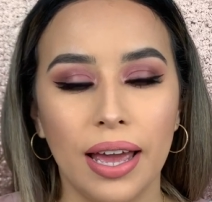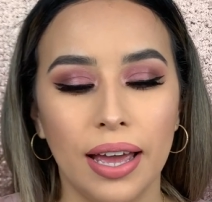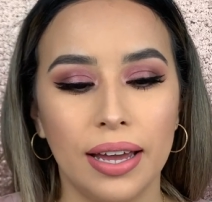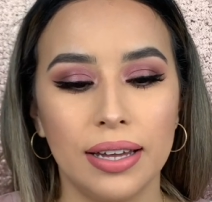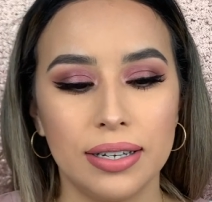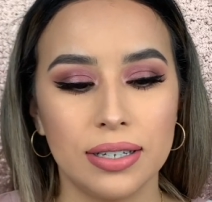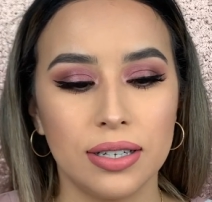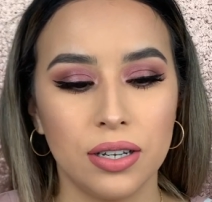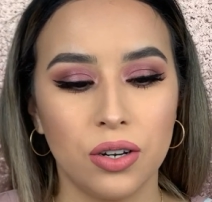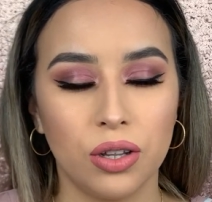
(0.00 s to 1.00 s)

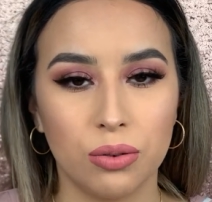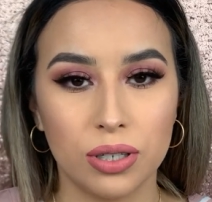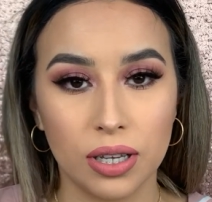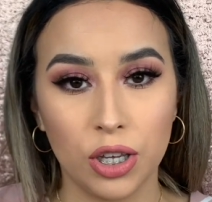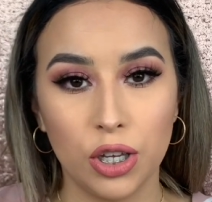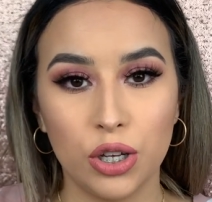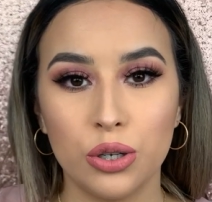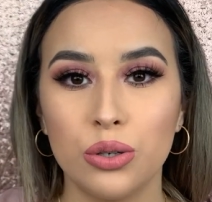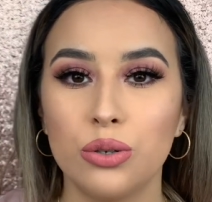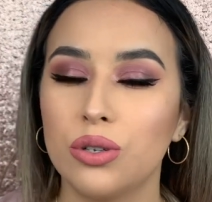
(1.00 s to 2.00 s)
And, you know, there was a
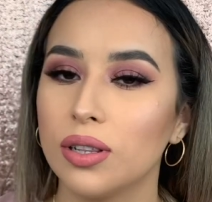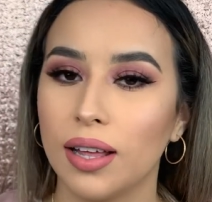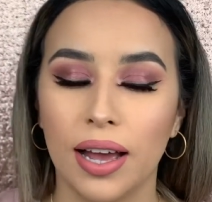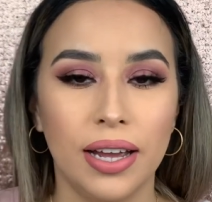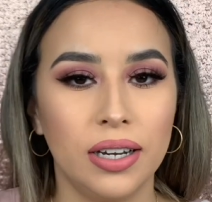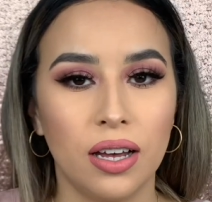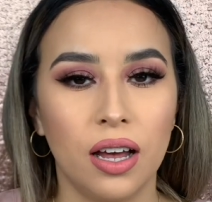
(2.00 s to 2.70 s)
huge line